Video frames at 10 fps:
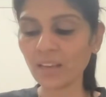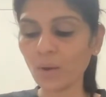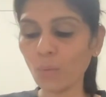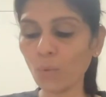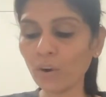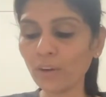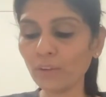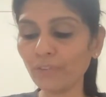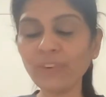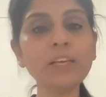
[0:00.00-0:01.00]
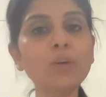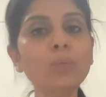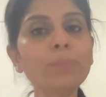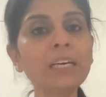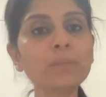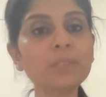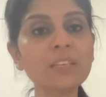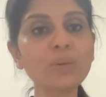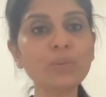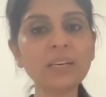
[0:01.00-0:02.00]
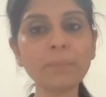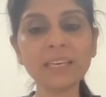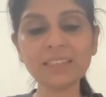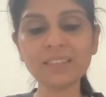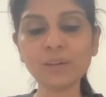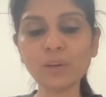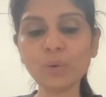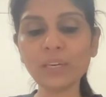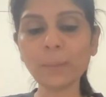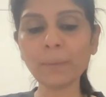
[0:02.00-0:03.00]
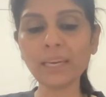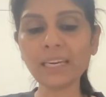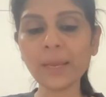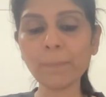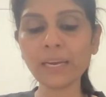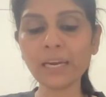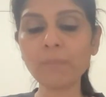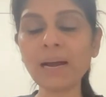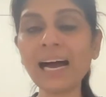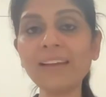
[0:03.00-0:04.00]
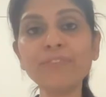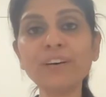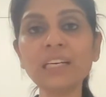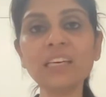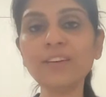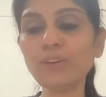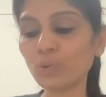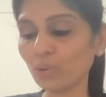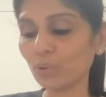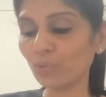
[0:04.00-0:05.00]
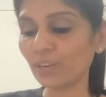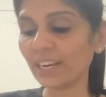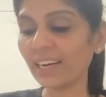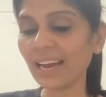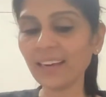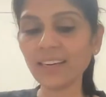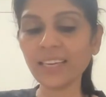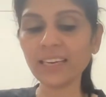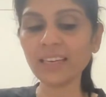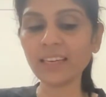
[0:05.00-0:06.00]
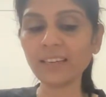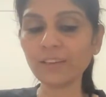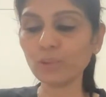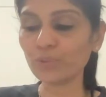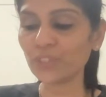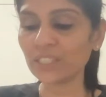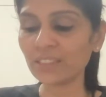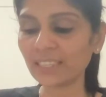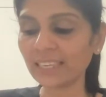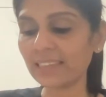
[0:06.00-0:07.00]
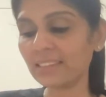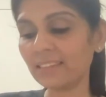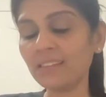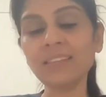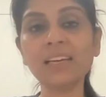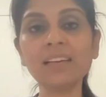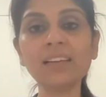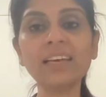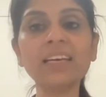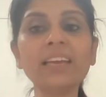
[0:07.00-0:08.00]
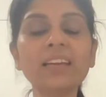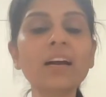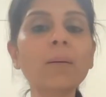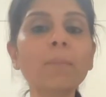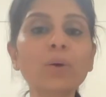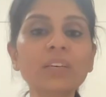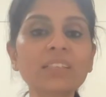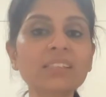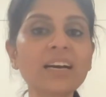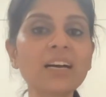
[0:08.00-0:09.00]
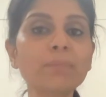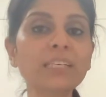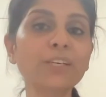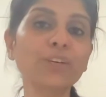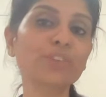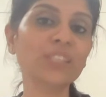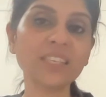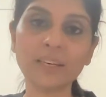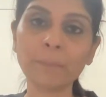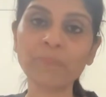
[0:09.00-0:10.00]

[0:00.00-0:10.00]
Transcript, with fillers: What if Figlu becomes glutamate? Glutamate can become alpha ketoglutarate and it can get into citric acid cycle. It can come out as carbon dioxide.